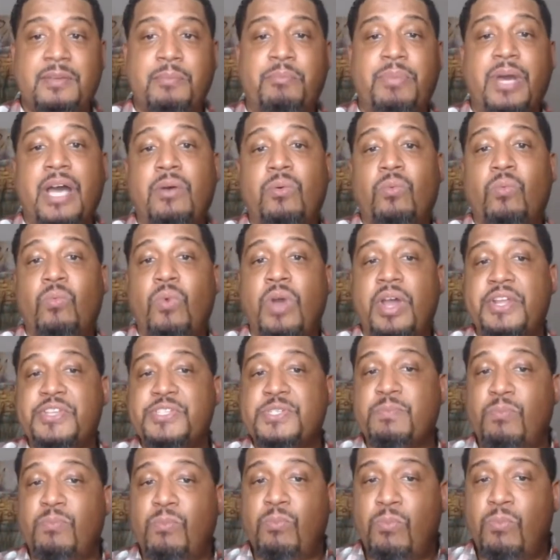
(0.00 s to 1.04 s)
But what
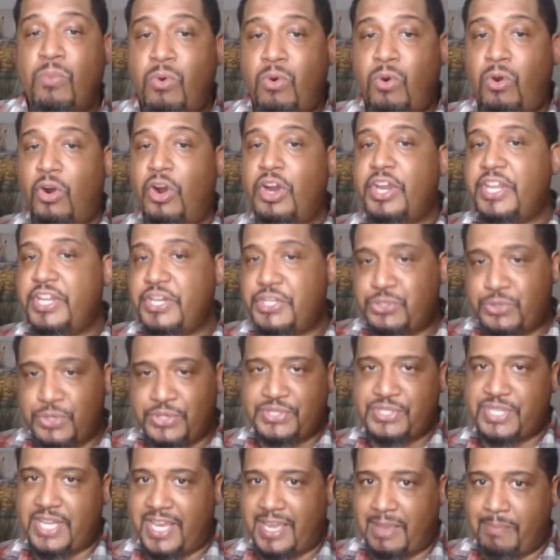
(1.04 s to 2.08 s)
is more
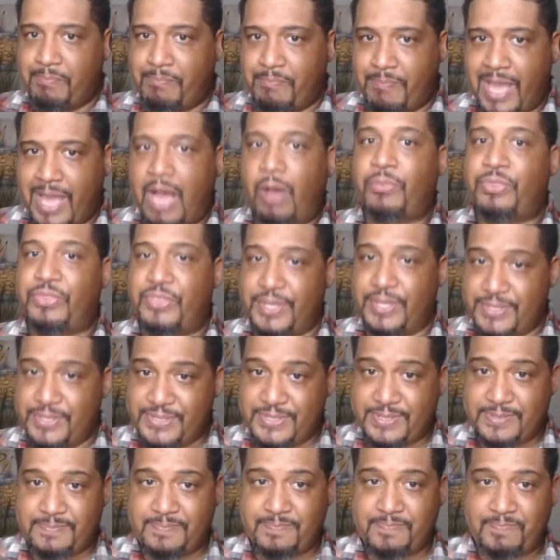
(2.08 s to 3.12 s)
interesting about
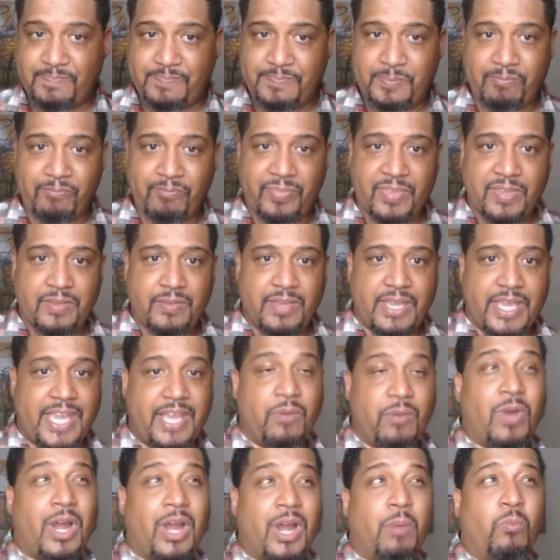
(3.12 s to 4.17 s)
this,
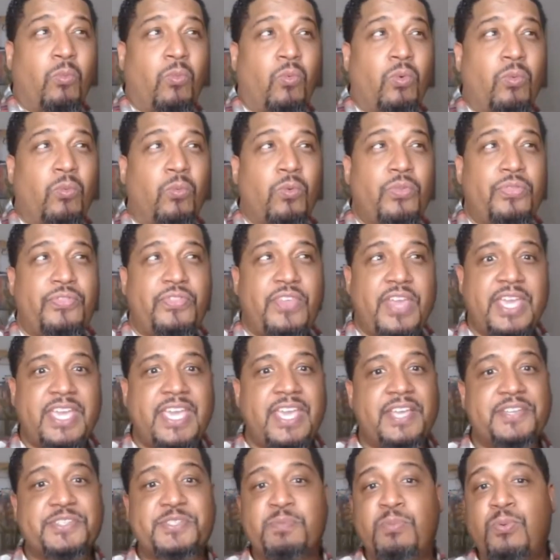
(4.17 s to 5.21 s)
and what I'm
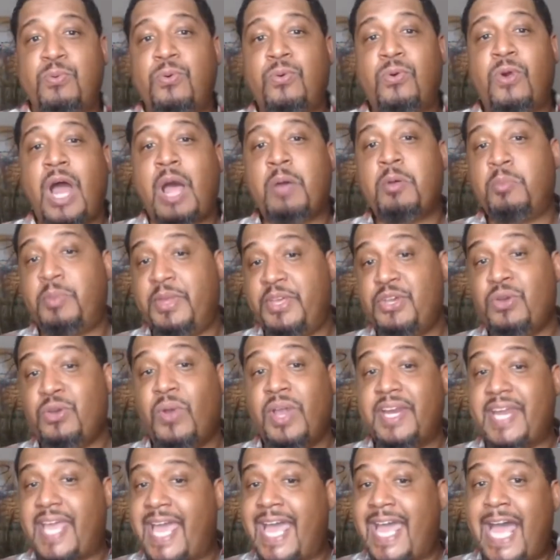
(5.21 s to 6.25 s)
thinking is probably
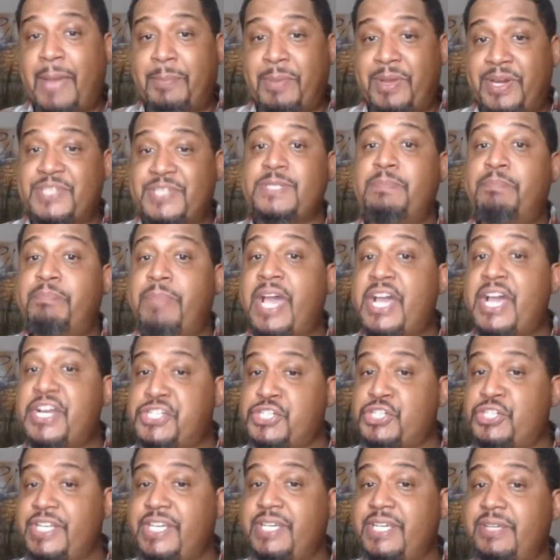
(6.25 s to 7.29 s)
going to happen,
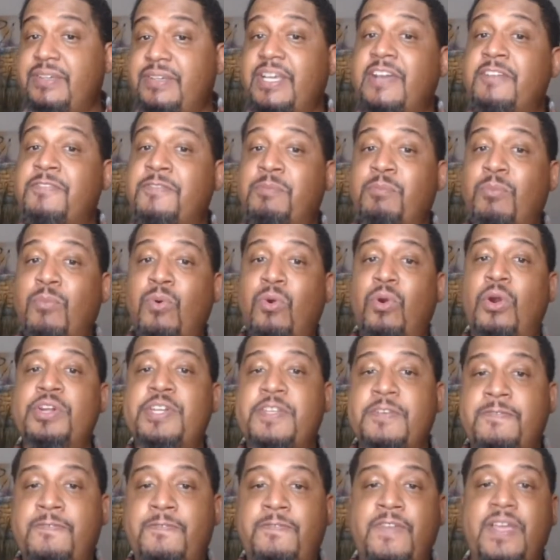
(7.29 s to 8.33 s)
especially if more
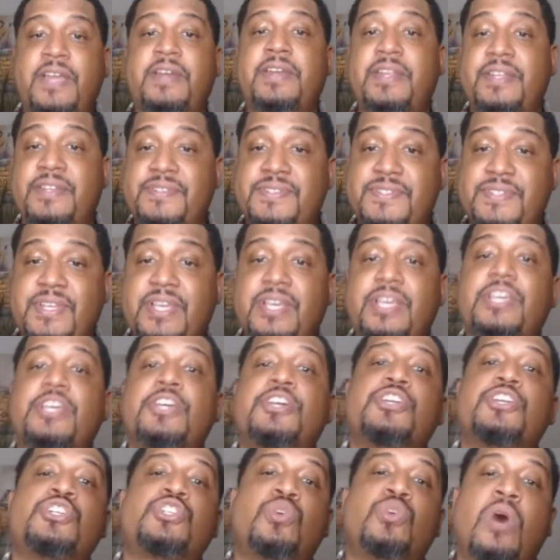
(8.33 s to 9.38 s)
defendants
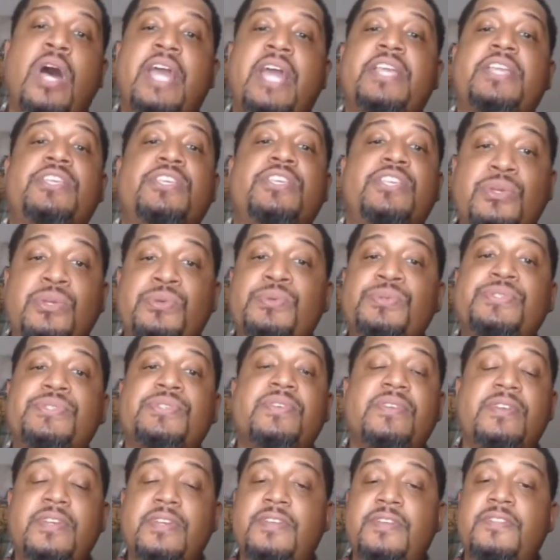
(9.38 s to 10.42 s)
try to
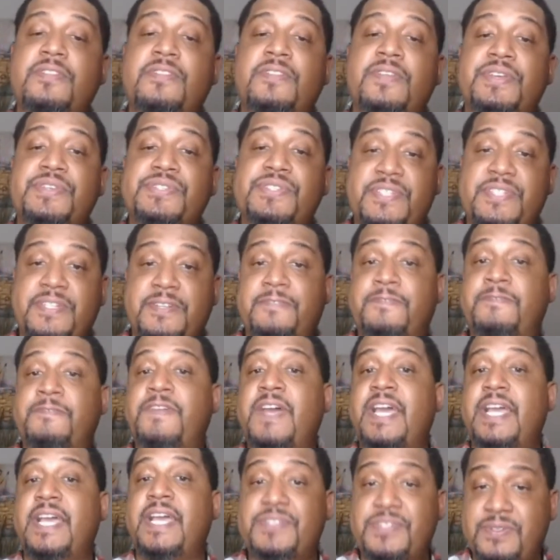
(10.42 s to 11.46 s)
use this
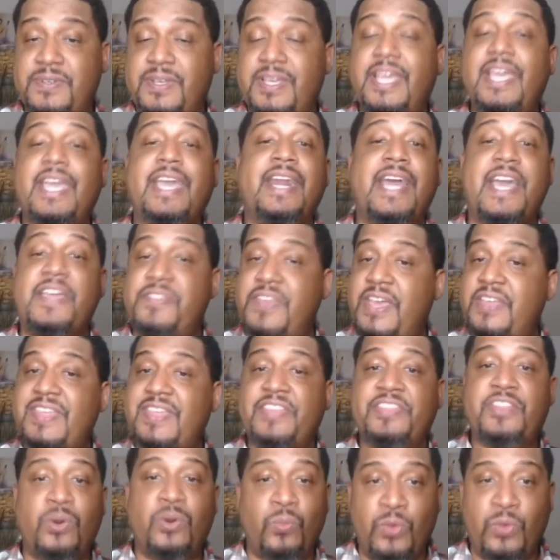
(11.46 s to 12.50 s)
defense. And I think that there